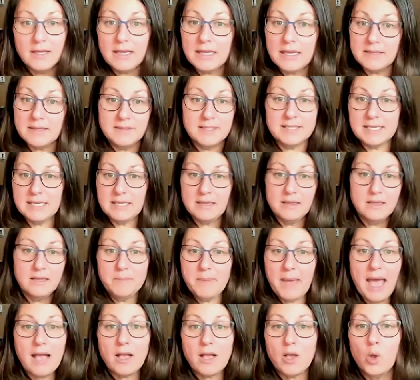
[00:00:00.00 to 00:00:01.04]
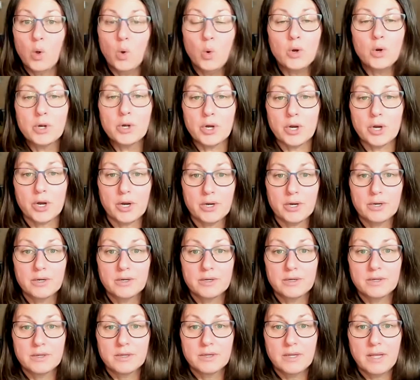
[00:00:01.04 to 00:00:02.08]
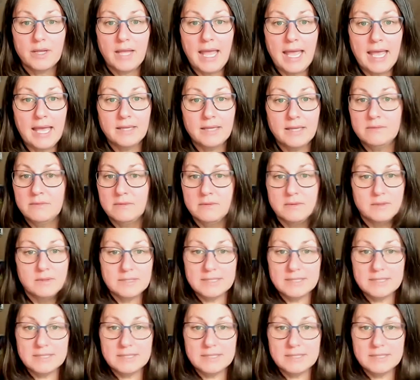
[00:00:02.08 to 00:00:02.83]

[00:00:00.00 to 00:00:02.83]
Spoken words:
and sit in the back corner and